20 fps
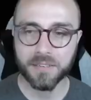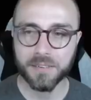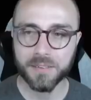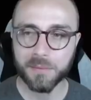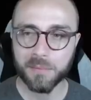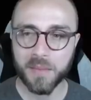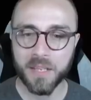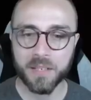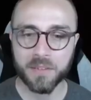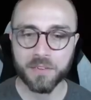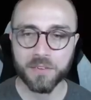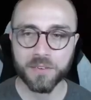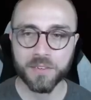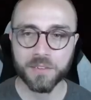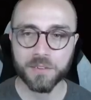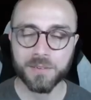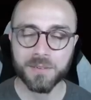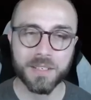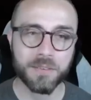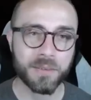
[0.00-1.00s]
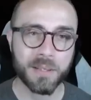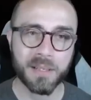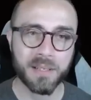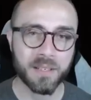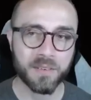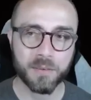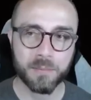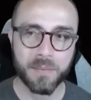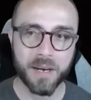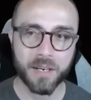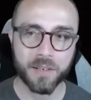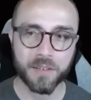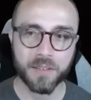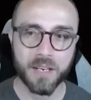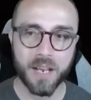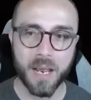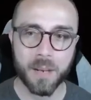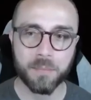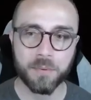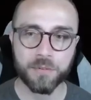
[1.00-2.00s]
Hello everybody and welcome back in. I just want
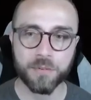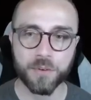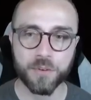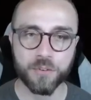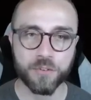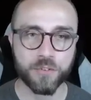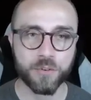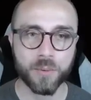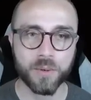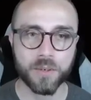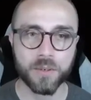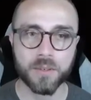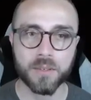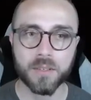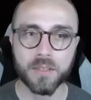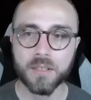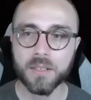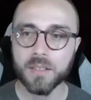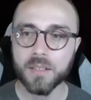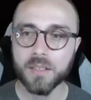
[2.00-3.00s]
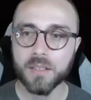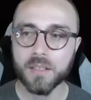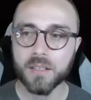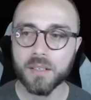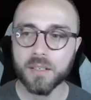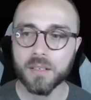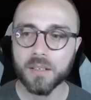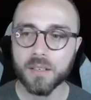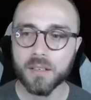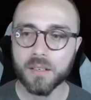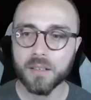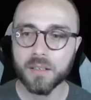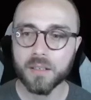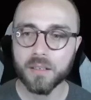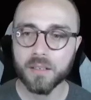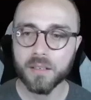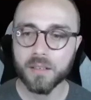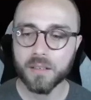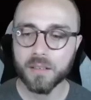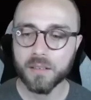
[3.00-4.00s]
to give a little bit of context. If you didn't see my
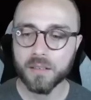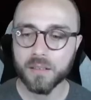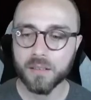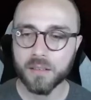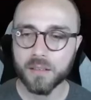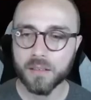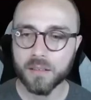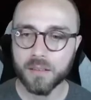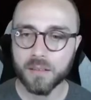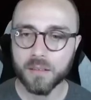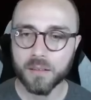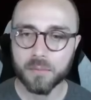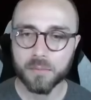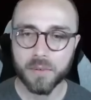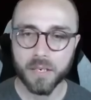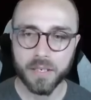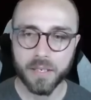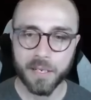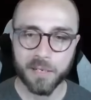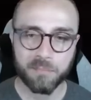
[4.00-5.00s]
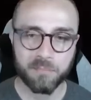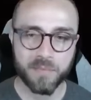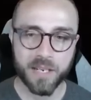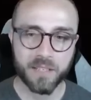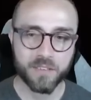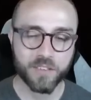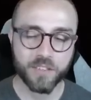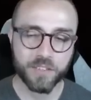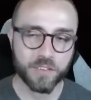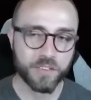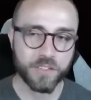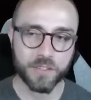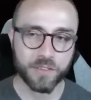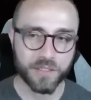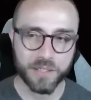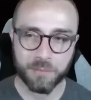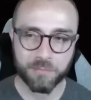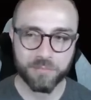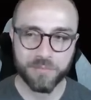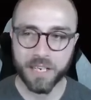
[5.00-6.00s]
video yesterday, welcome to the next episode
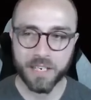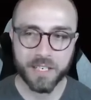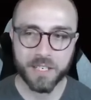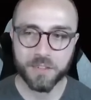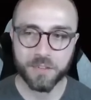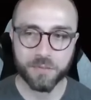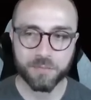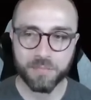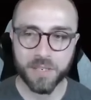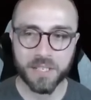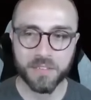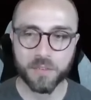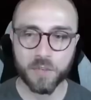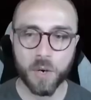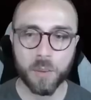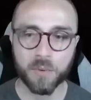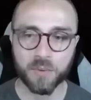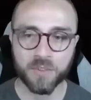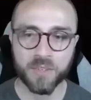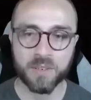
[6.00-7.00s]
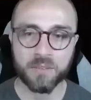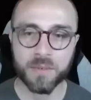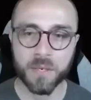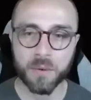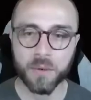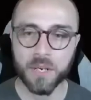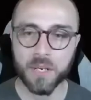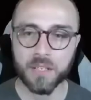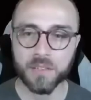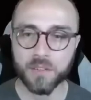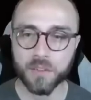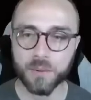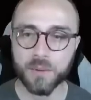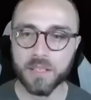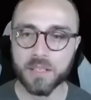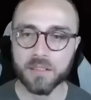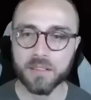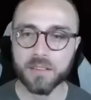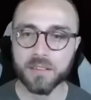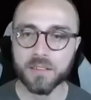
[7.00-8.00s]
of Macro Bio Boy Z, where we're
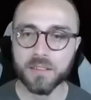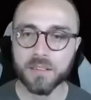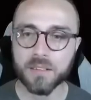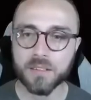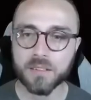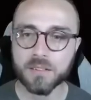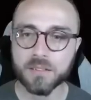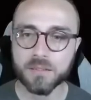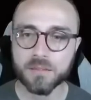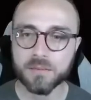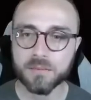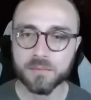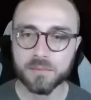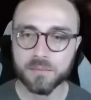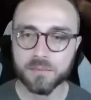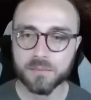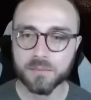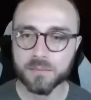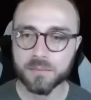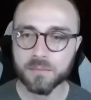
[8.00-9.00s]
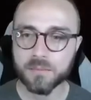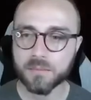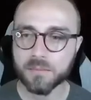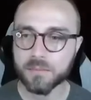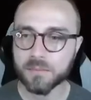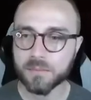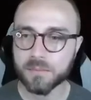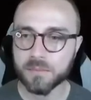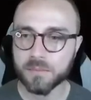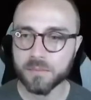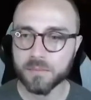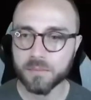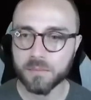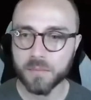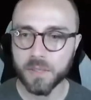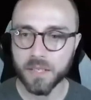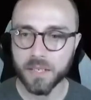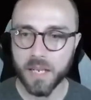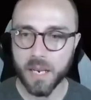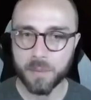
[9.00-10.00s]
covering the Spirit Machine Gun build.
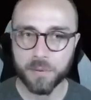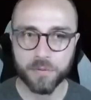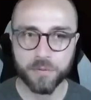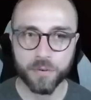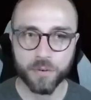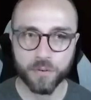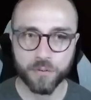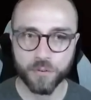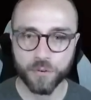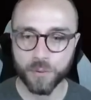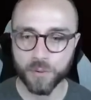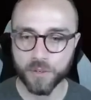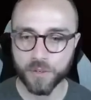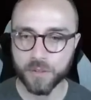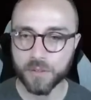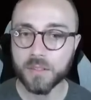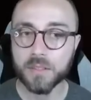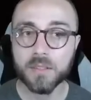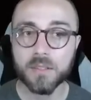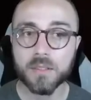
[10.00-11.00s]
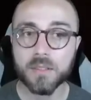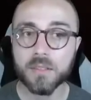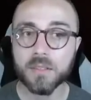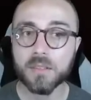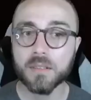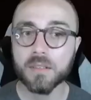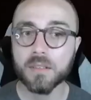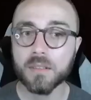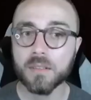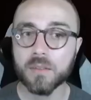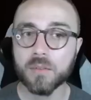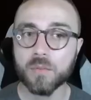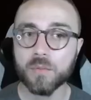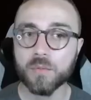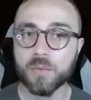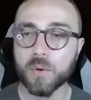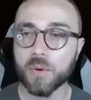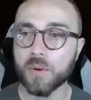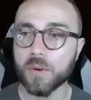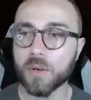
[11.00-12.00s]
This is using Blood Artisan's Cuirass to be able to cheat
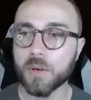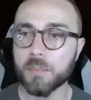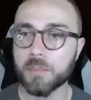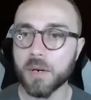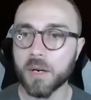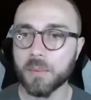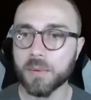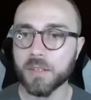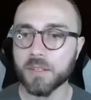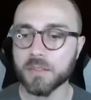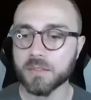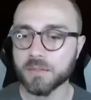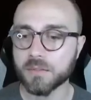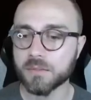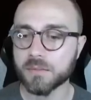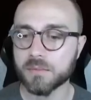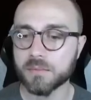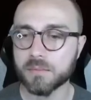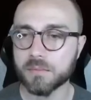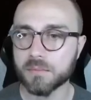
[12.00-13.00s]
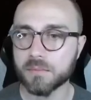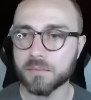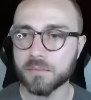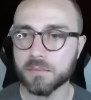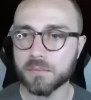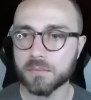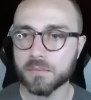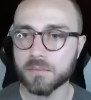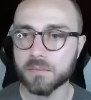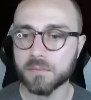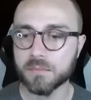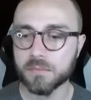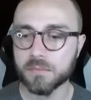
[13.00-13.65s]
out a bunch of free Bone Spirits.